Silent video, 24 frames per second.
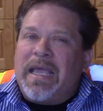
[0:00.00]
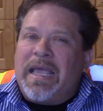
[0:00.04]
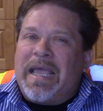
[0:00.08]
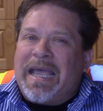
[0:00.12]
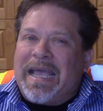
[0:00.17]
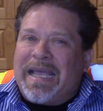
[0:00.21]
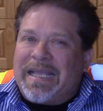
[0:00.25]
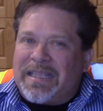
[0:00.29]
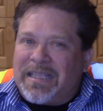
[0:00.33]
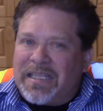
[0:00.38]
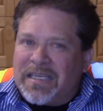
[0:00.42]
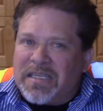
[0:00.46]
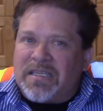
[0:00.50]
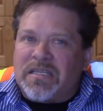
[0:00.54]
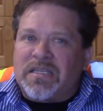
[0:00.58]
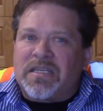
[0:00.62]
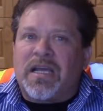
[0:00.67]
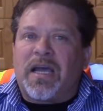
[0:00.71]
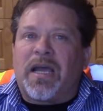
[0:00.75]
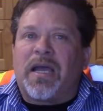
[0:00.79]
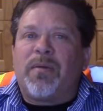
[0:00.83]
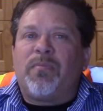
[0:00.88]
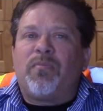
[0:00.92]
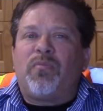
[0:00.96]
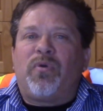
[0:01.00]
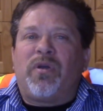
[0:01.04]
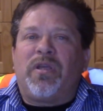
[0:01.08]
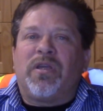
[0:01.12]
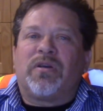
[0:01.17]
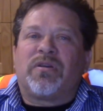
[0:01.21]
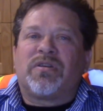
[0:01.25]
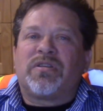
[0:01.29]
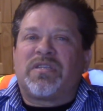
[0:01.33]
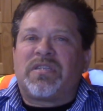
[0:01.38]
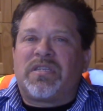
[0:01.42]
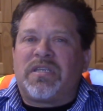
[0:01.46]
At this time, we
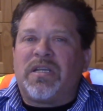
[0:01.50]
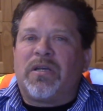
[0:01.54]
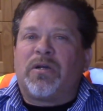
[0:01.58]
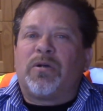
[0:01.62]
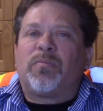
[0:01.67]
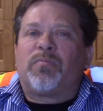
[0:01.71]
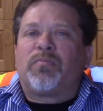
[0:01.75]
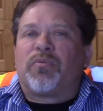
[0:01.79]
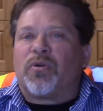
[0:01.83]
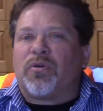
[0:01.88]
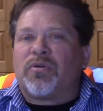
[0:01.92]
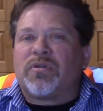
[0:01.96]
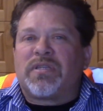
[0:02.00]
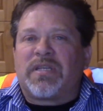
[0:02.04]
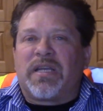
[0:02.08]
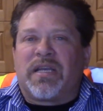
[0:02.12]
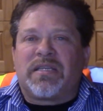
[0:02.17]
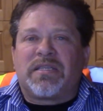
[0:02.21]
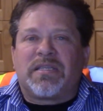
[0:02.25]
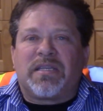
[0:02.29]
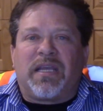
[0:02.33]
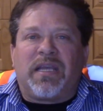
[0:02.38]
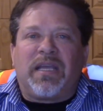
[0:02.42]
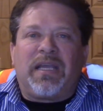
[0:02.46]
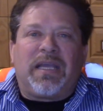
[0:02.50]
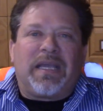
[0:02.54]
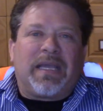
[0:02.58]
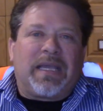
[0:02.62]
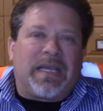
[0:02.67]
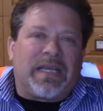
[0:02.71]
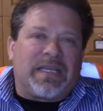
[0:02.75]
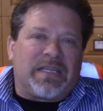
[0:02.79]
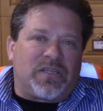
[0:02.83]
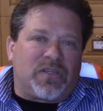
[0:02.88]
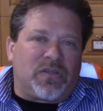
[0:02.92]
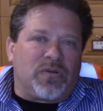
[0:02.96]
are still processing
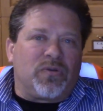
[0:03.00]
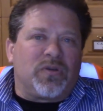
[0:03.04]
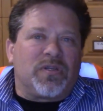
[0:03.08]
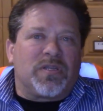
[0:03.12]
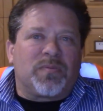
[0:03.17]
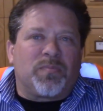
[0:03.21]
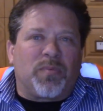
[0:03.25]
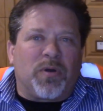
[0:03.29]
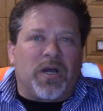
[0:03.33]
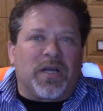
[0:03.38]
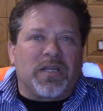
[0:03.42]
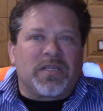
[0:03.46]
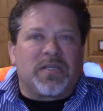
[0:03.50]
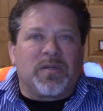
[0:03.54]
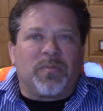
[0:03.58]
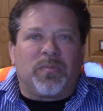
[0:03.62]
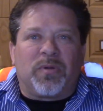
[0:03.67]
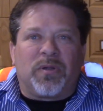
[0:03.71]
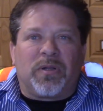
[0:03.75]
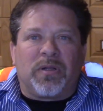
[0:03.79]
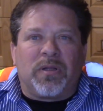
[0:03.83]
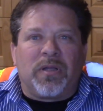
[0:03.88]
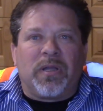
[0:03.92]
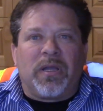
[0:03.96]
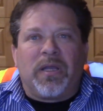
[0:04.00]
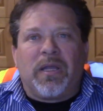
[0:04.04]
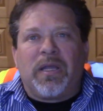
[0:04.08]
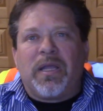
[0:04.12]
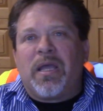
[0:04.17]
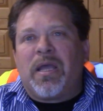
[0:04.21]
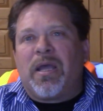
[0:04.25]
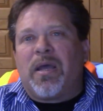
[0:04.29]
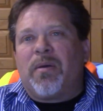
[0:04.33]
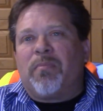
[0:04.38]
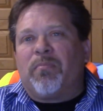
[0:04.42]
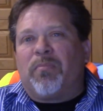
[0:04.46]
as soon as possible,
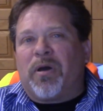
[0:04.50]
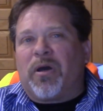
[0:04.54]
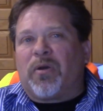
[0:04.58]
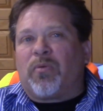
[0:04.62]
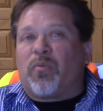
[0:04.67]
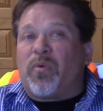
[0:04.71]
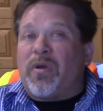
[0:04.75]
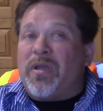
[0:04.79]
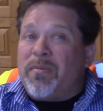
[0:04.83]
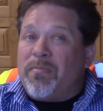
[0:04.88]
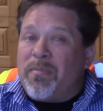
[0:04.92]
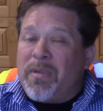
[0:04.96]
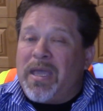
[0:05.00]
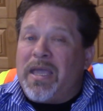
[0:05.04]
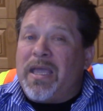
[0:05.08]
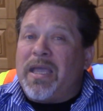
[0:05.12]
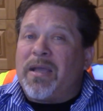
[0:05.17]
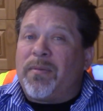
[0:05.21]
but we may